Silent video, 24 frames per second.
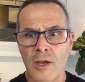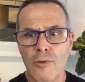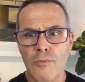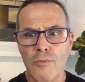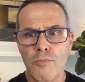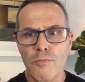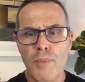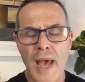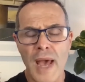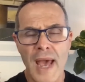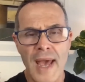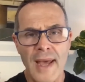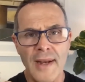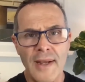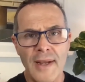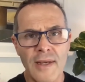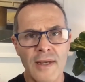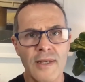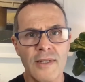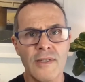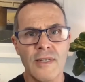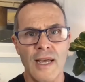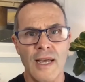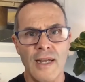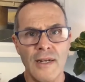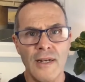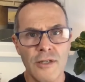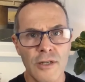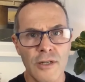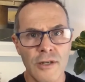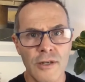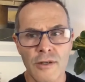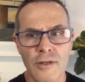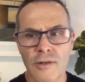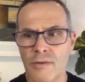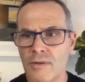panic has
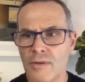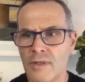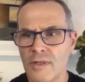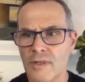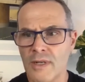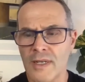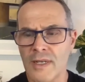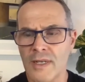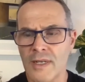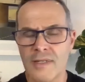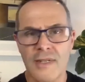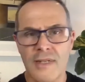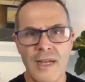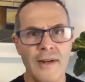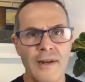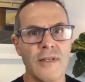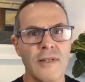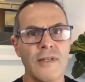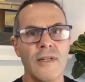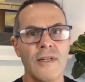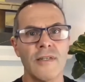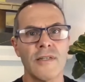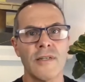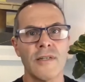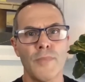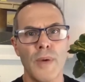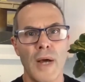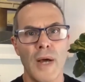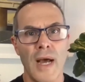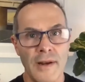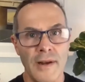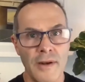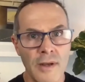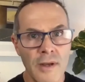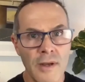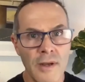tended to dissipate
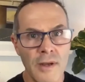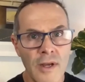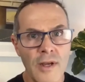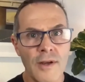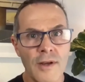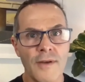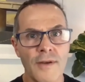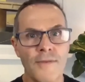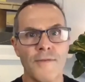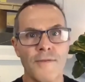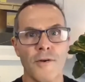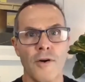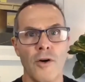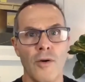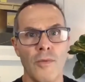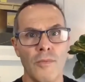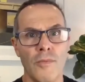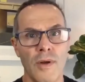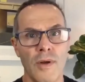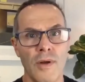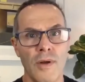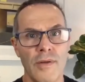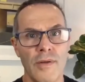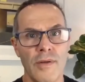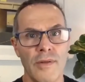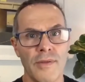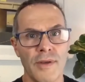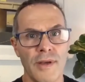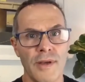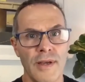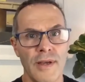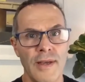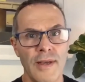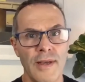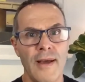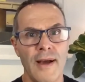from
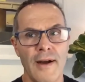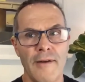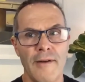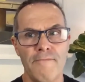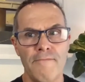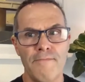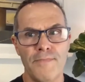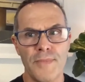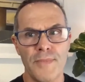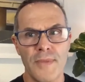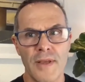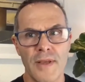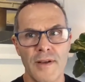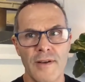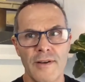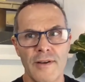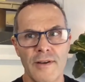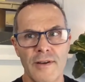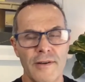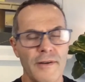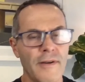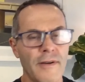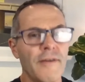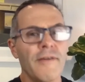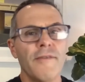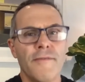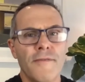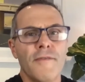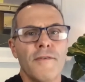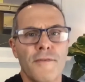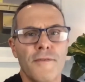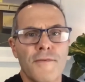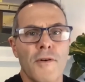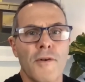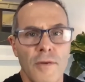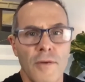the
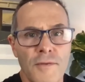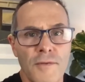from